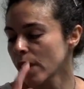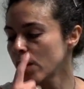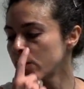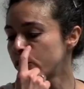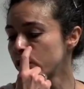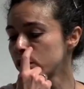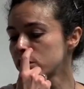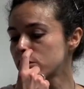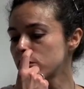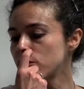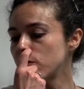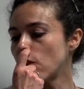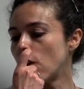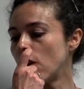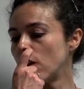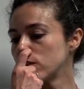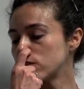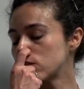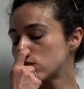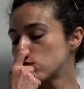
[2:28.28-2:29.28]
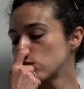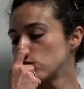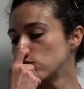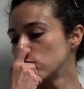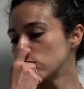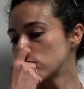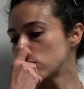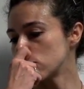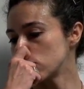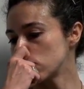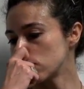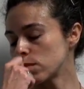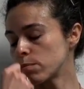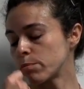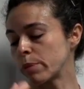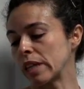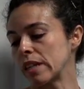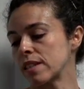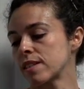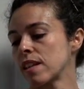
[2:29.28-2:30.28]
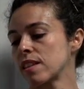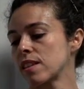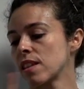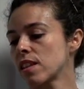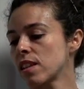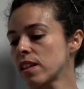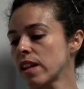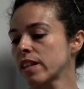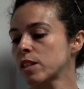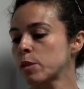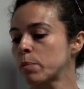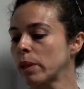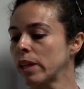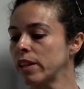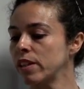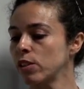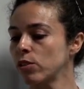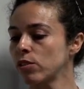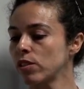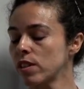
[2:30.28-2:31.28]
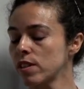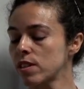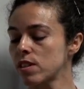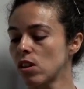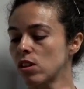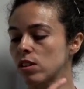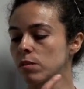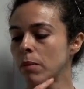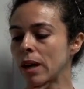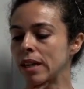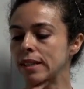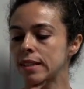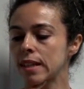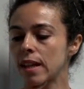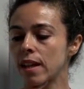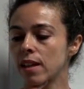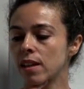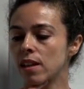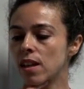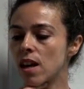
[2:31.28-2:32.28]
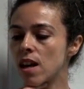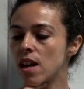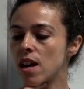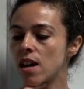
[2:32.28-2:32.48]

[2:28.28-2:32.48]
first of all, because I didn't explain you this on Monday,